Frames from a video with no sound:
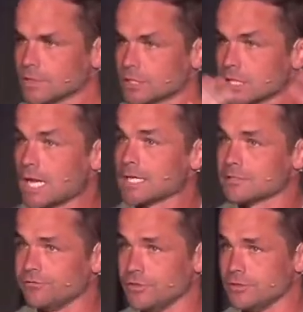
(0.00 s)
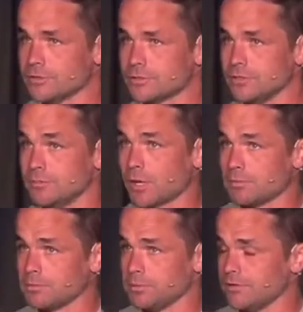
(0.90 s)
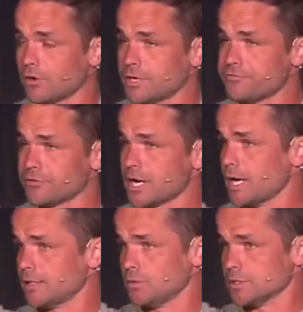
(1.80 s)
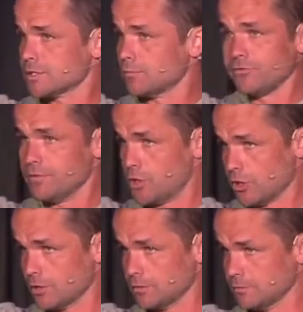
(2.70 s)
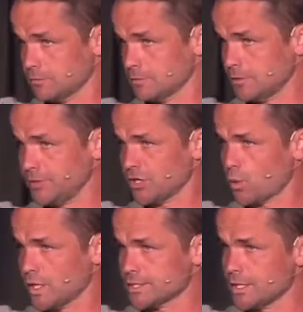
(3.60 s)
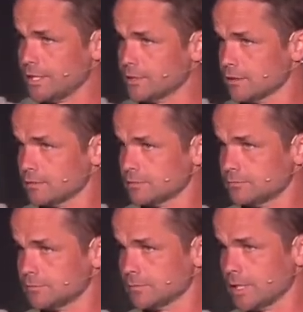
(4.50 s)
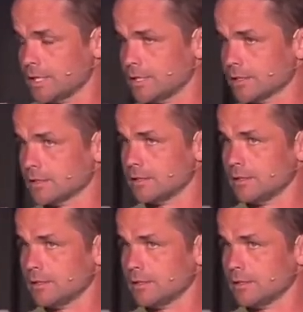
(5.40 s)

There's lots of views. You probably have already forgotten what some of them are. There'll be a quiz later. Kidding.